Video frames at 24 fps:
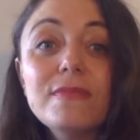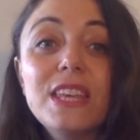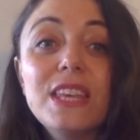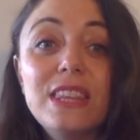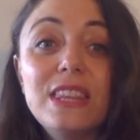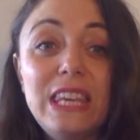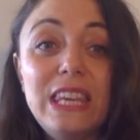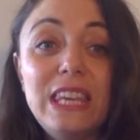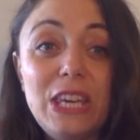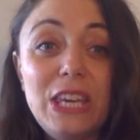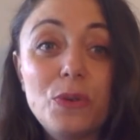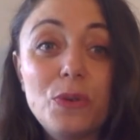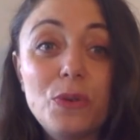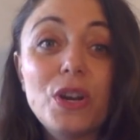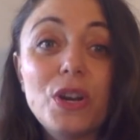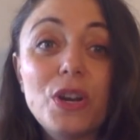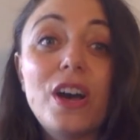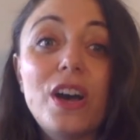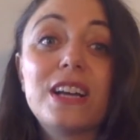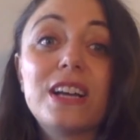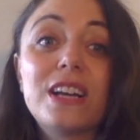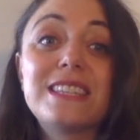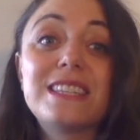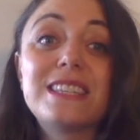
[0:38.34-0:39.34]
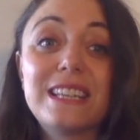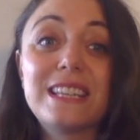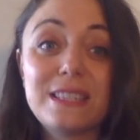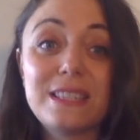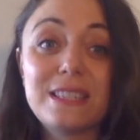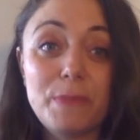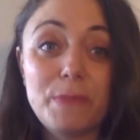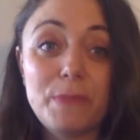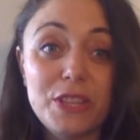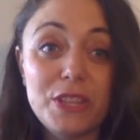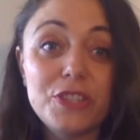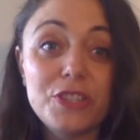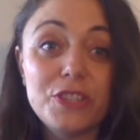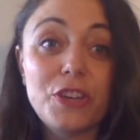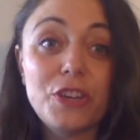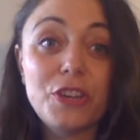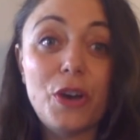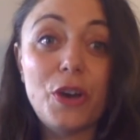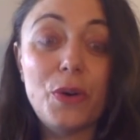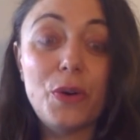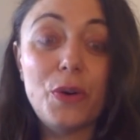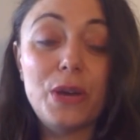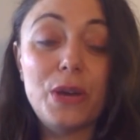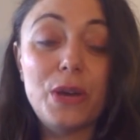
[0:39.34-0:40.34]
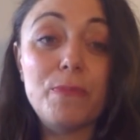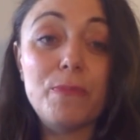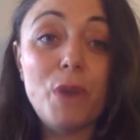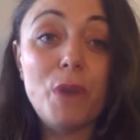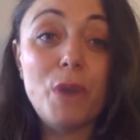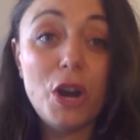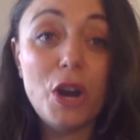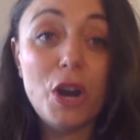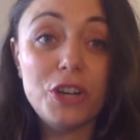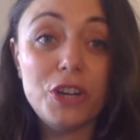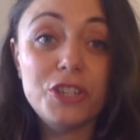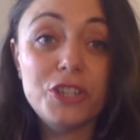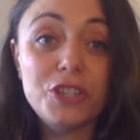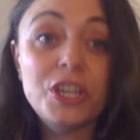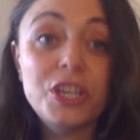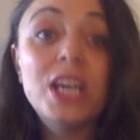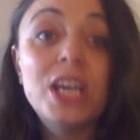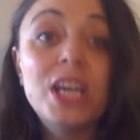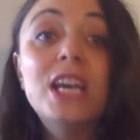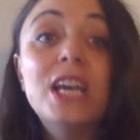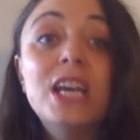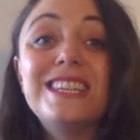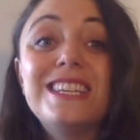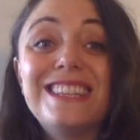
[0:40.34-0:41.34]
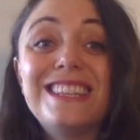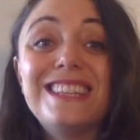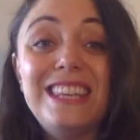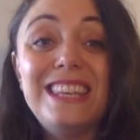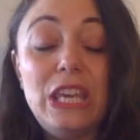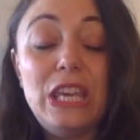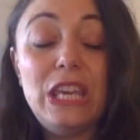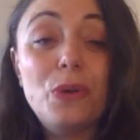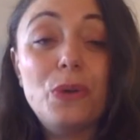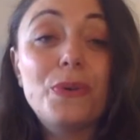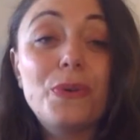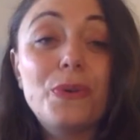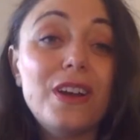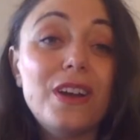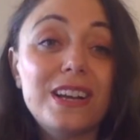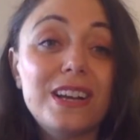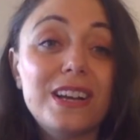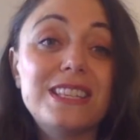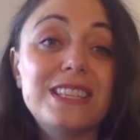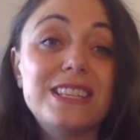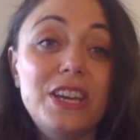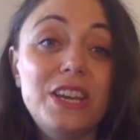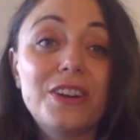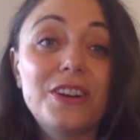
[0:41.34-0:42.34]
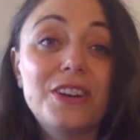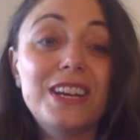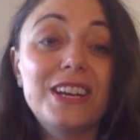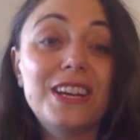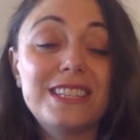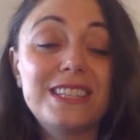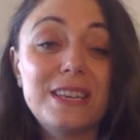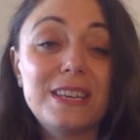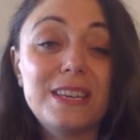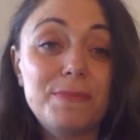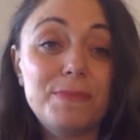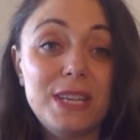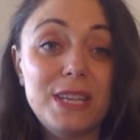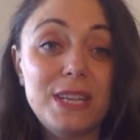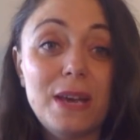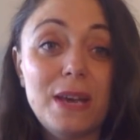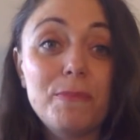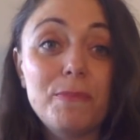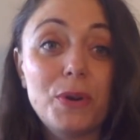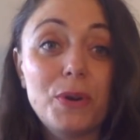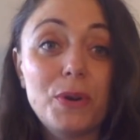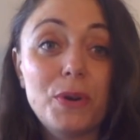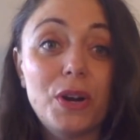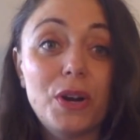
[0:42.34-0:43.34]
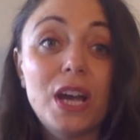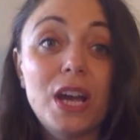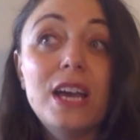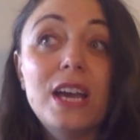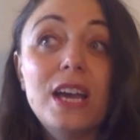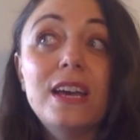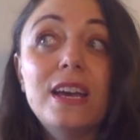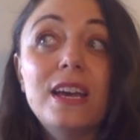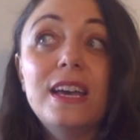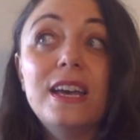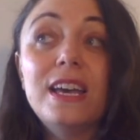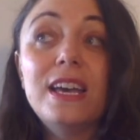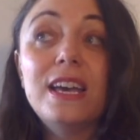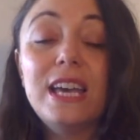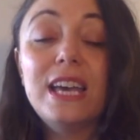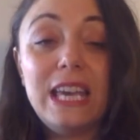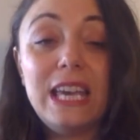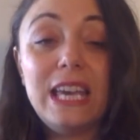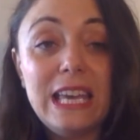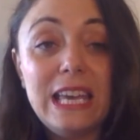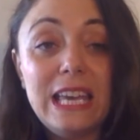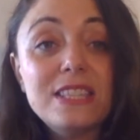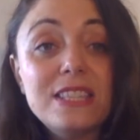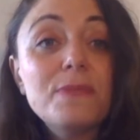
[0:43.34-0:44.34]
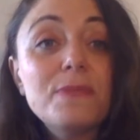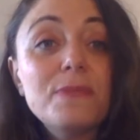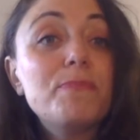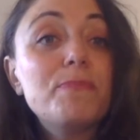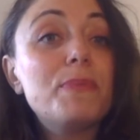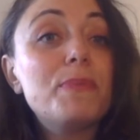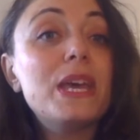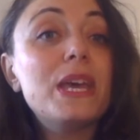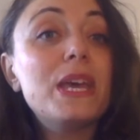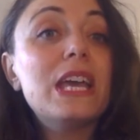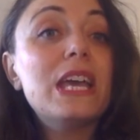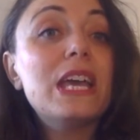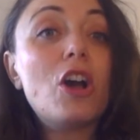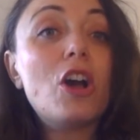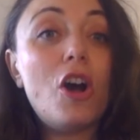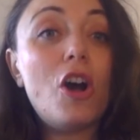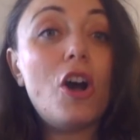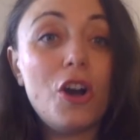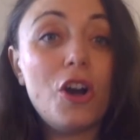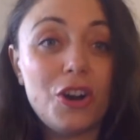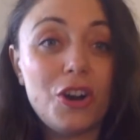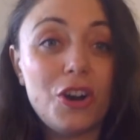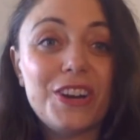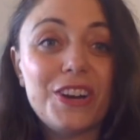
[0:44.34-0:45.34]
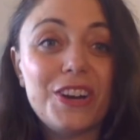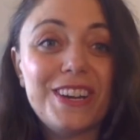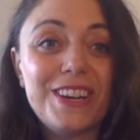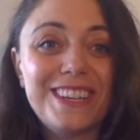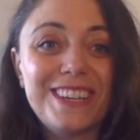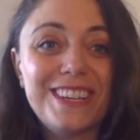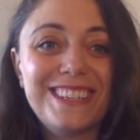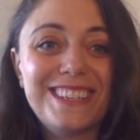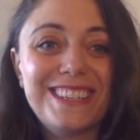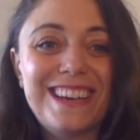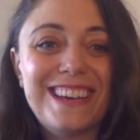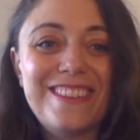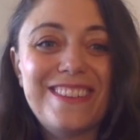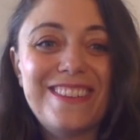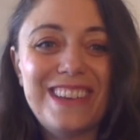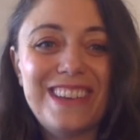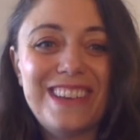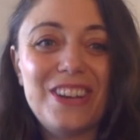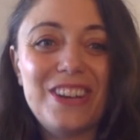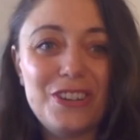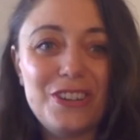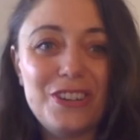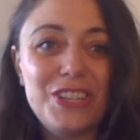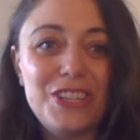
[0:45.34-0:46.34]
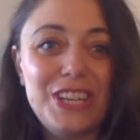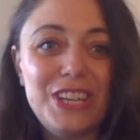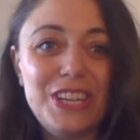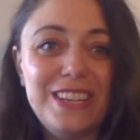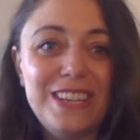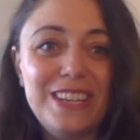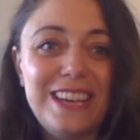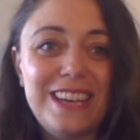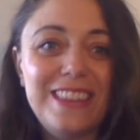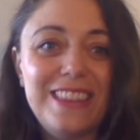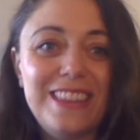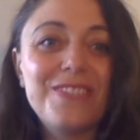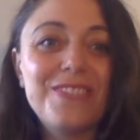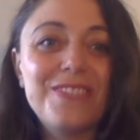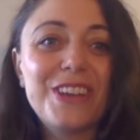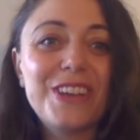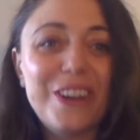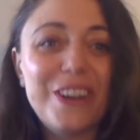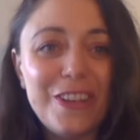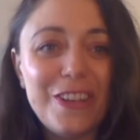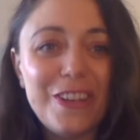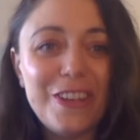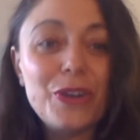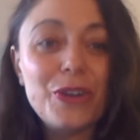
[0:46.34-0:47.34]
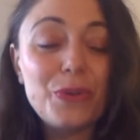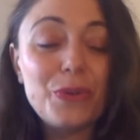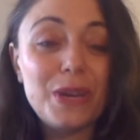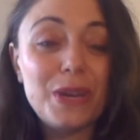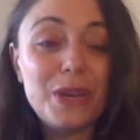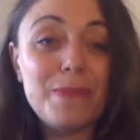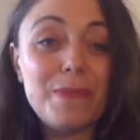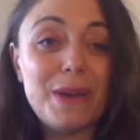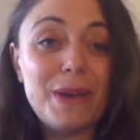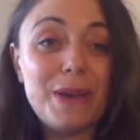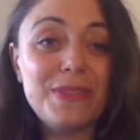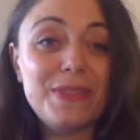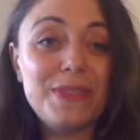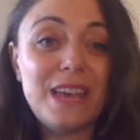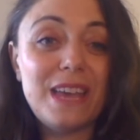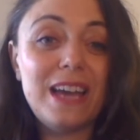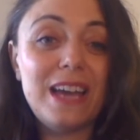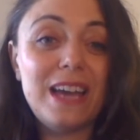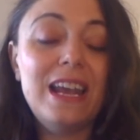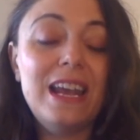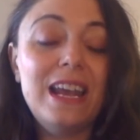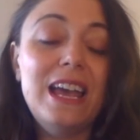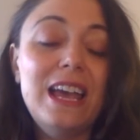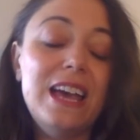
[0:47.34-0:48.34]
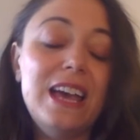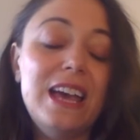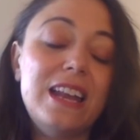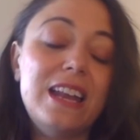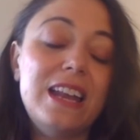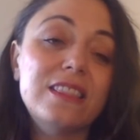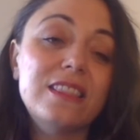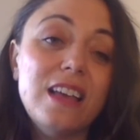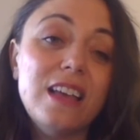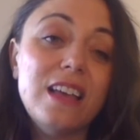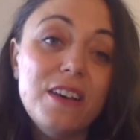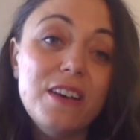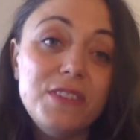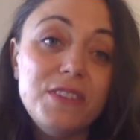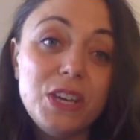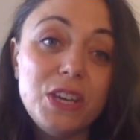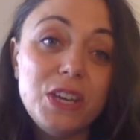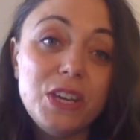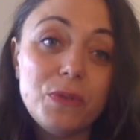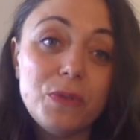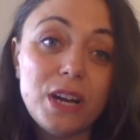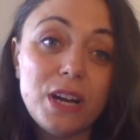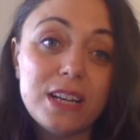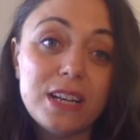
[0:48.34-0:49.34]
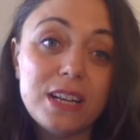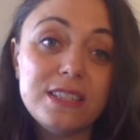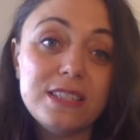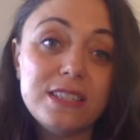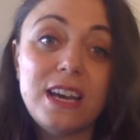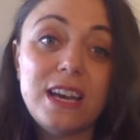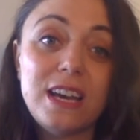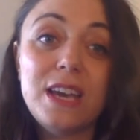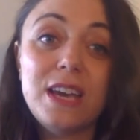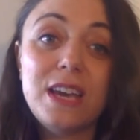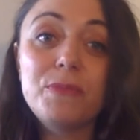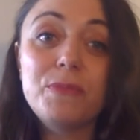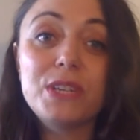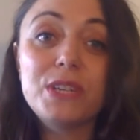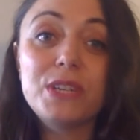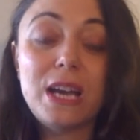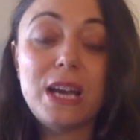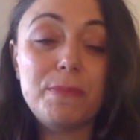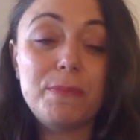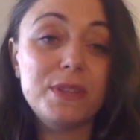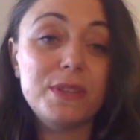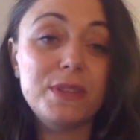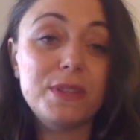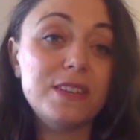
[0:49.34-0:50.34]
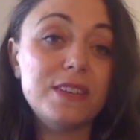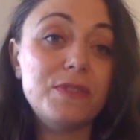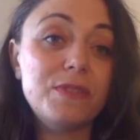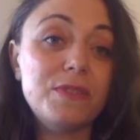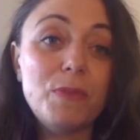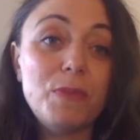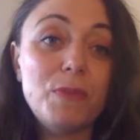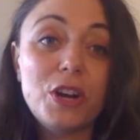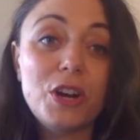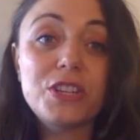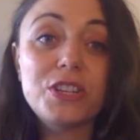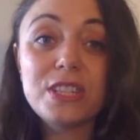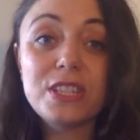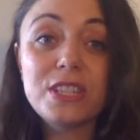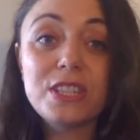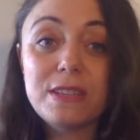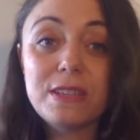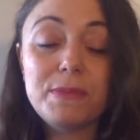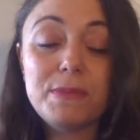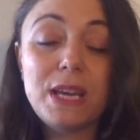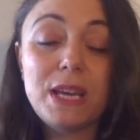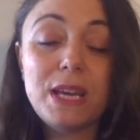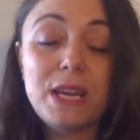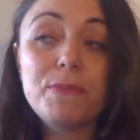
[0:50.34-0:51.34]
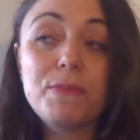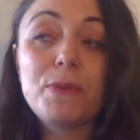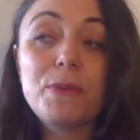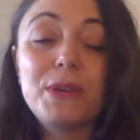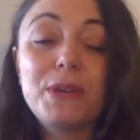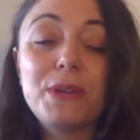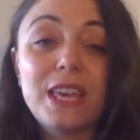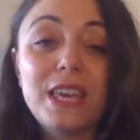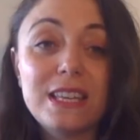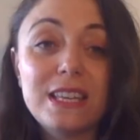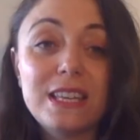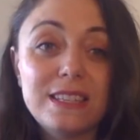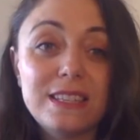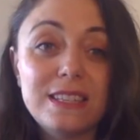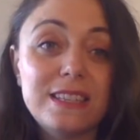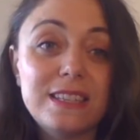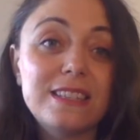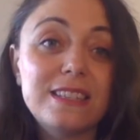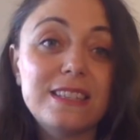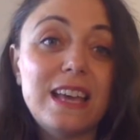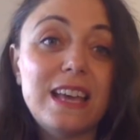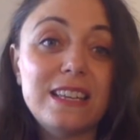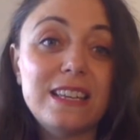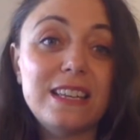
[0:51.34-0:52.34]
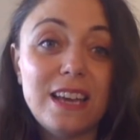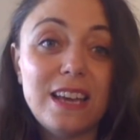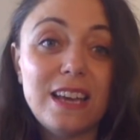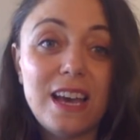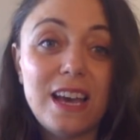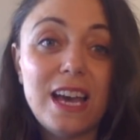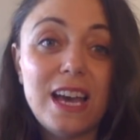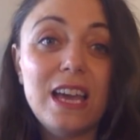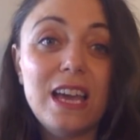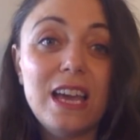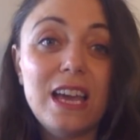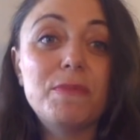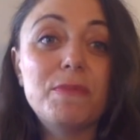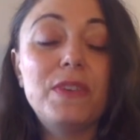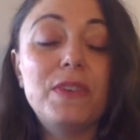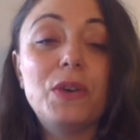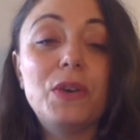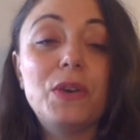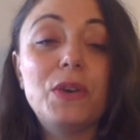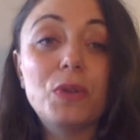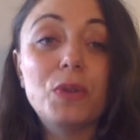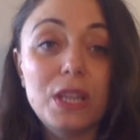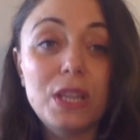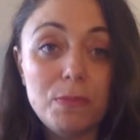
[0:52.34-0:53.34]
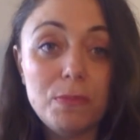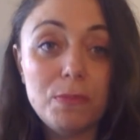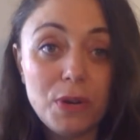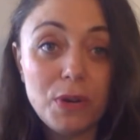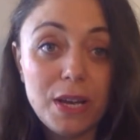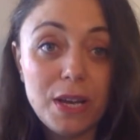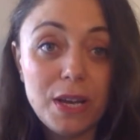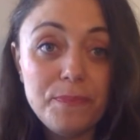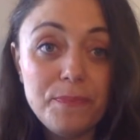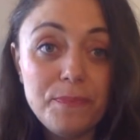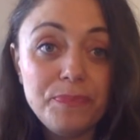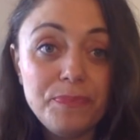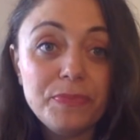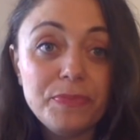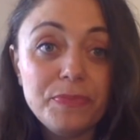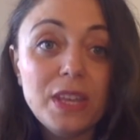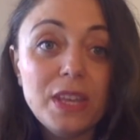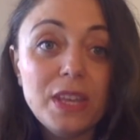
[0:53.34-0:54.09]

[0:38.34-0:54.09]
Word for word: the equinox 6 months ago in March to the equinox here in September, it's a big arc of energy. I think we can all agree about that. And I love equinox time, which happens every March and September, because this is that time equilibrium